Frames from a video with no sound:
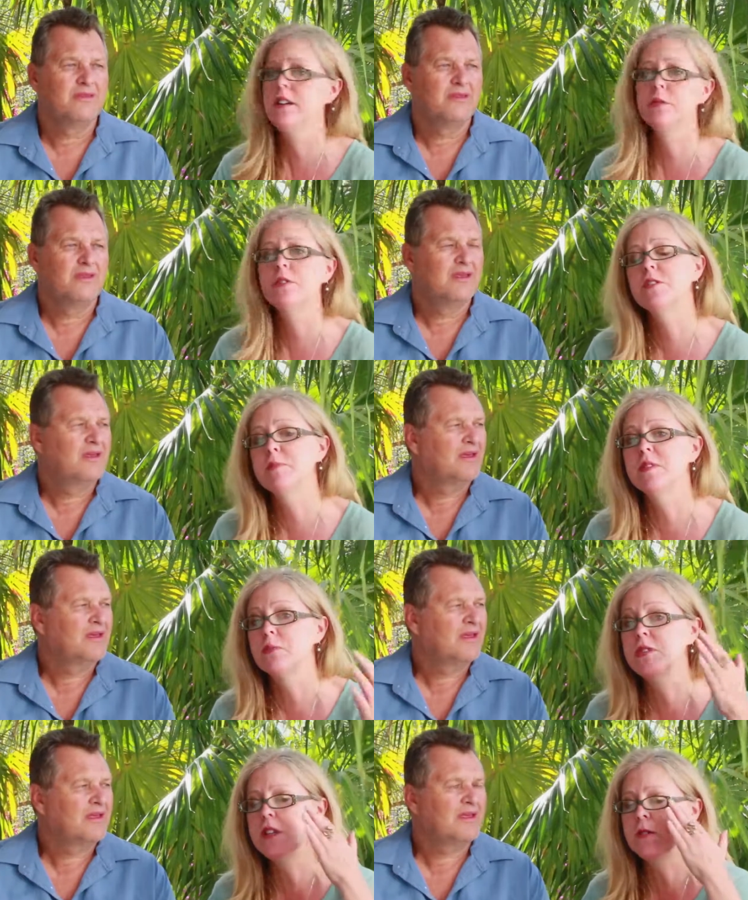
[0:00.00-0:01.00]
Speaker 1: uh,
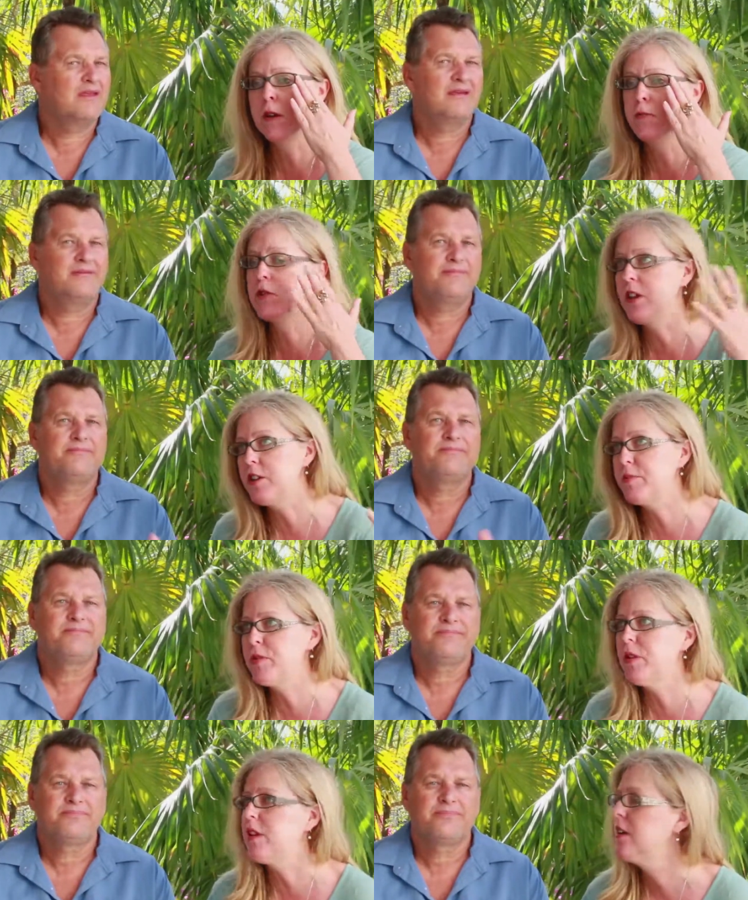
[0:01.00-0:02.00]
with the uh, with the
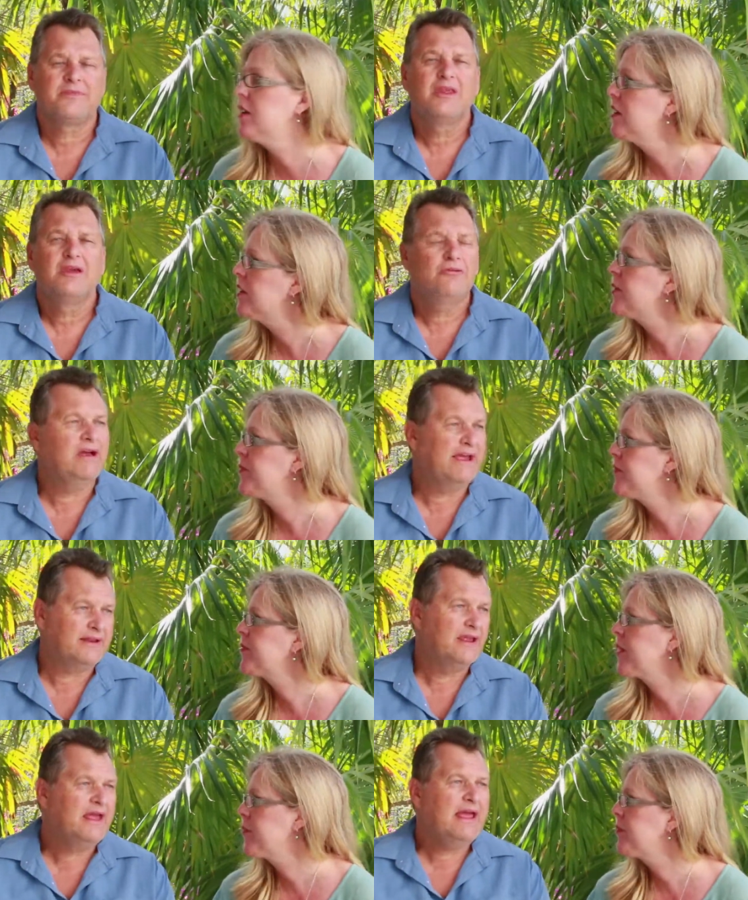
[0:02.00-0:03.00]
entrepreneur.
Speaker 2: Right.
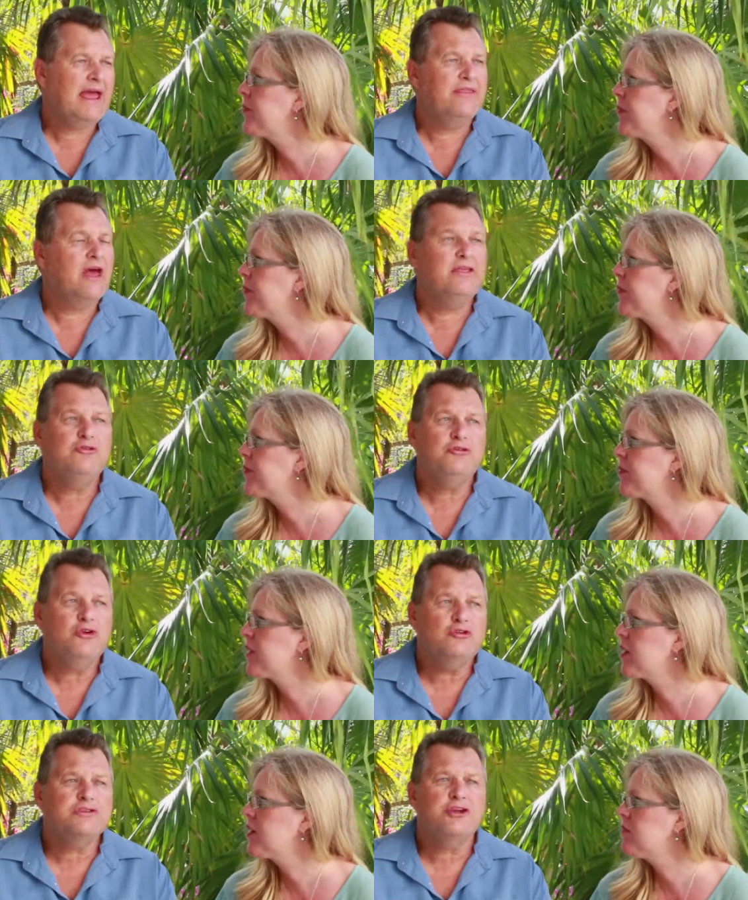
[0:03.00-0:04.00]
And, and
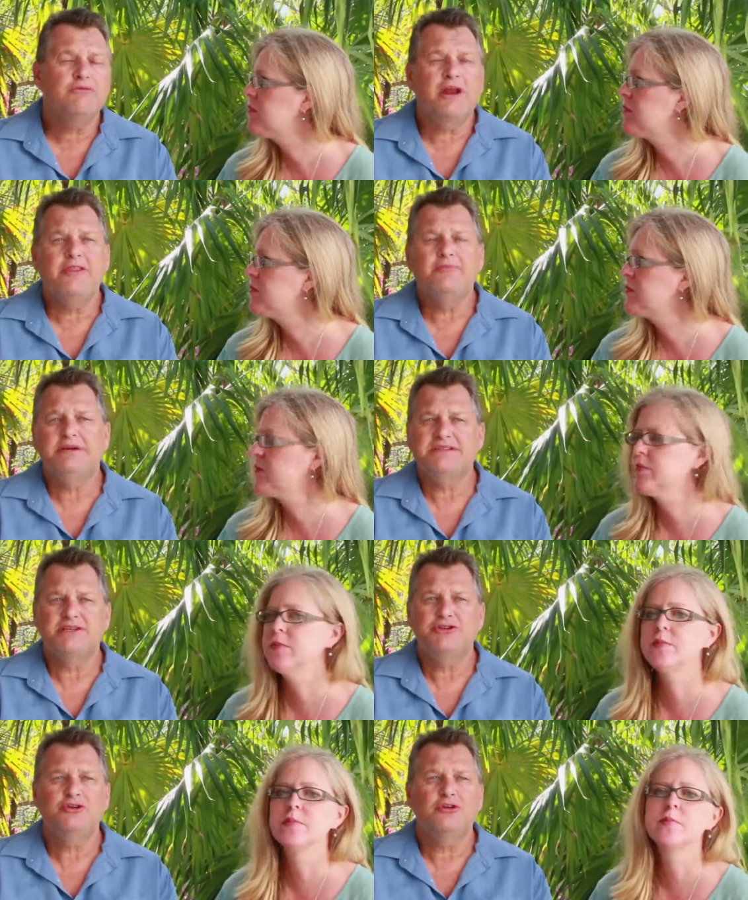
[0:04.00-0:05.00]
usually you're running the
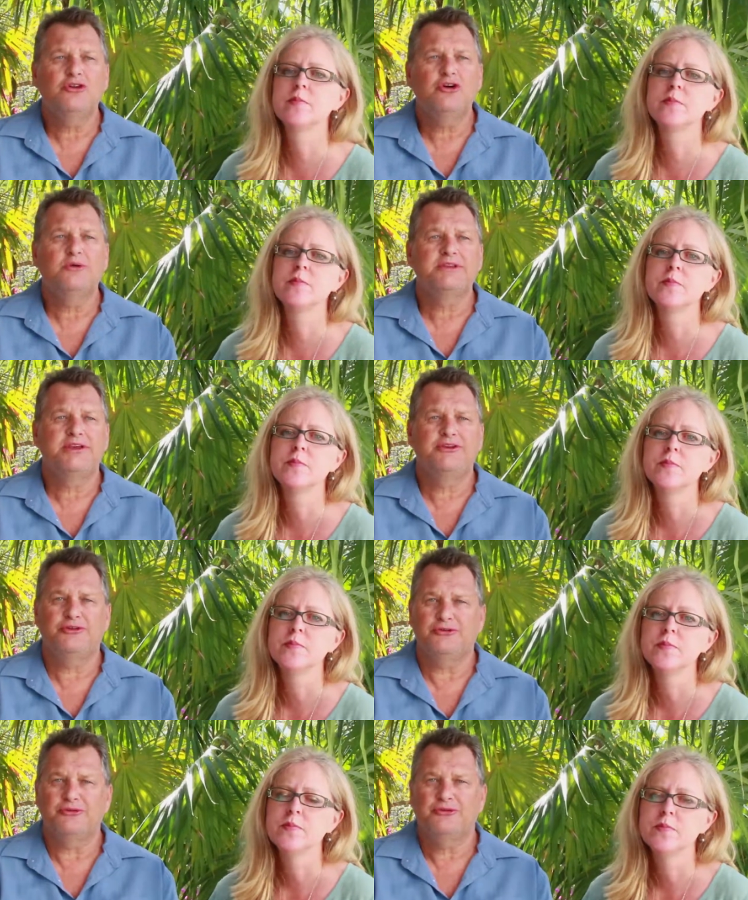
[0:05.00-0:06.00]
business, you don't know what to
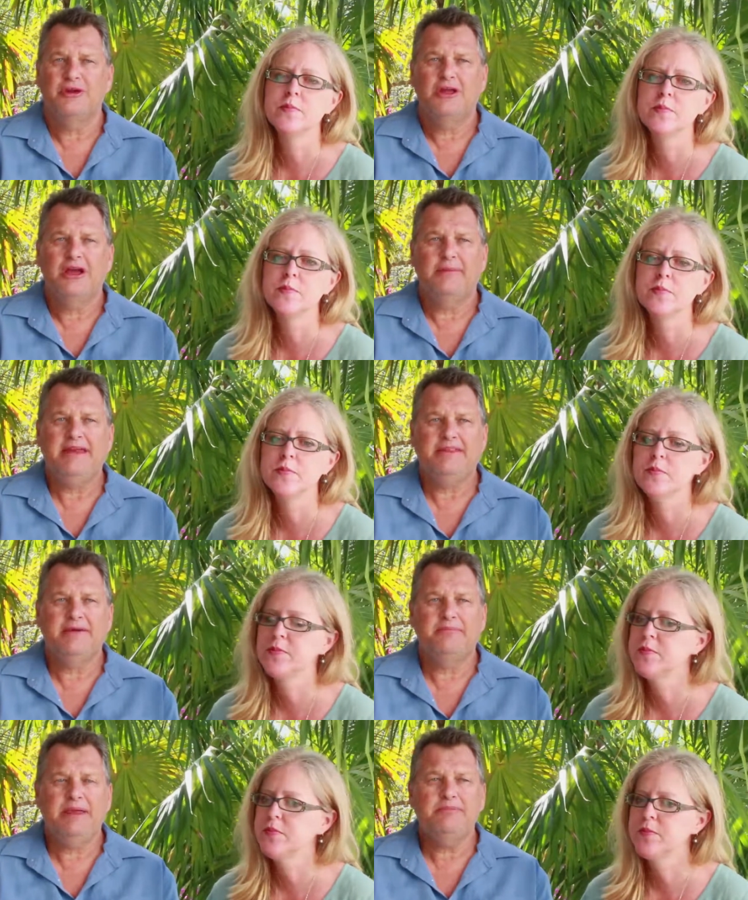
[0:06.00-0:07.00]
do. I mean,
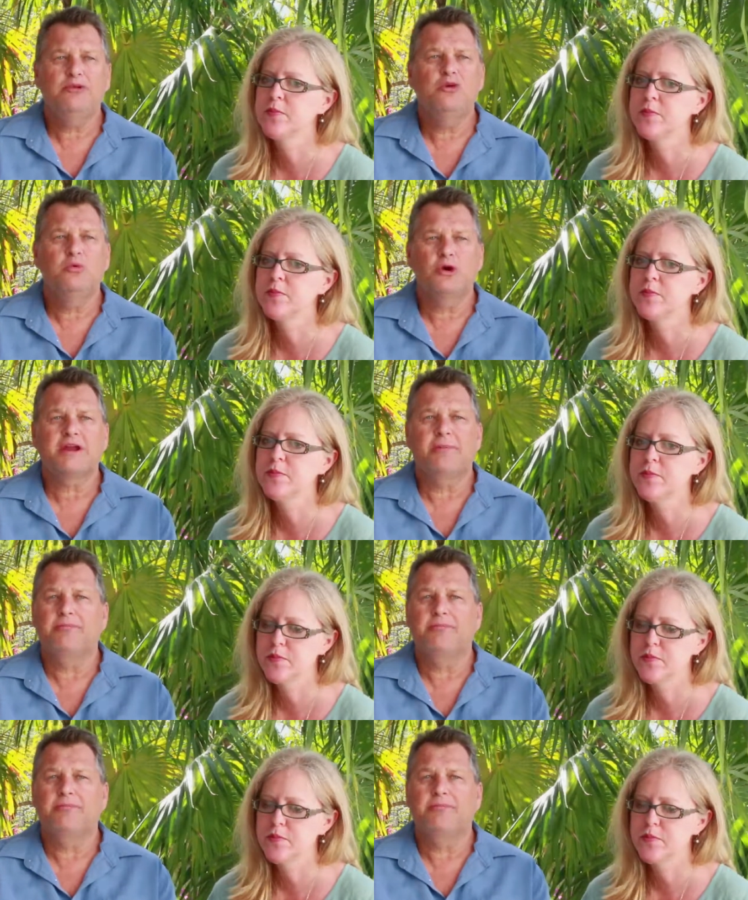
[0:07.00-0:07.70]
the people who work at